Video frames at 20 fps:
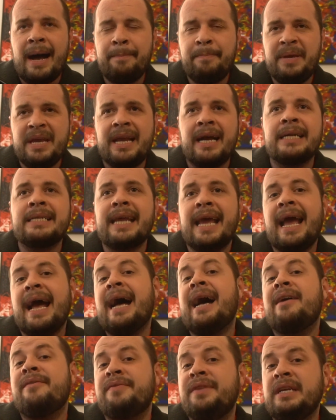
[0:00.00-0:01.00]
because I
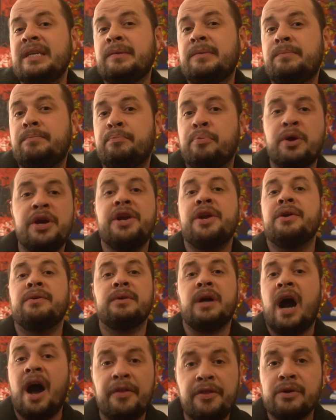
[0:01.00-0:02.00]
have these
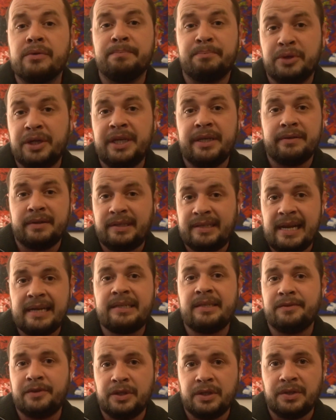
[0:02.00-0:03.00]
other breeder
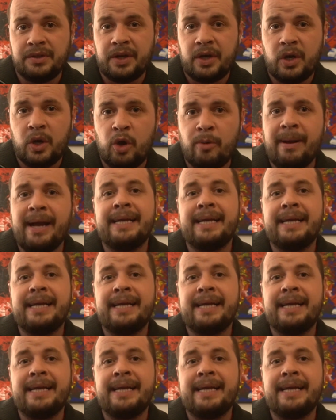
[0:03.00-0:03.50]
recessive girls at home,